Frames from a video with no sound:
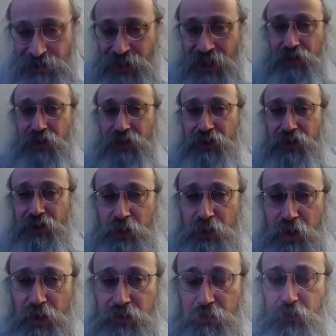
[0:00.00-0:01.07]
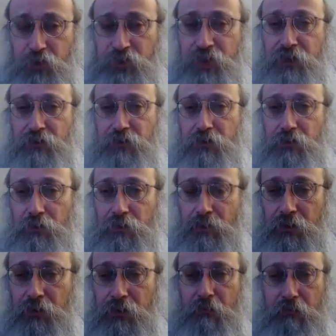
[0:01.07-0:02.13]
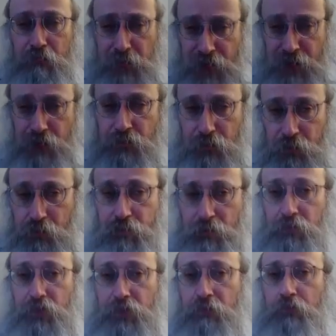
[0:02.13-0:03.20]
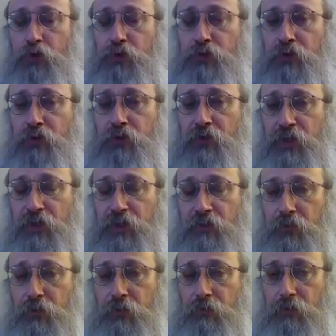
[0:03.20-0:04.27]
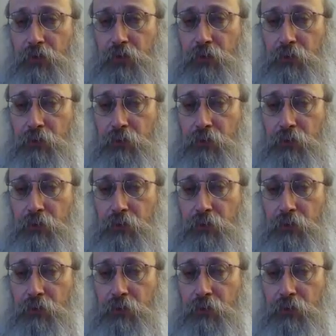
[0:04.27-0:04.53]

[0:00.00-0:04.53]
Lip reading: Nothing is 100%, but more successful.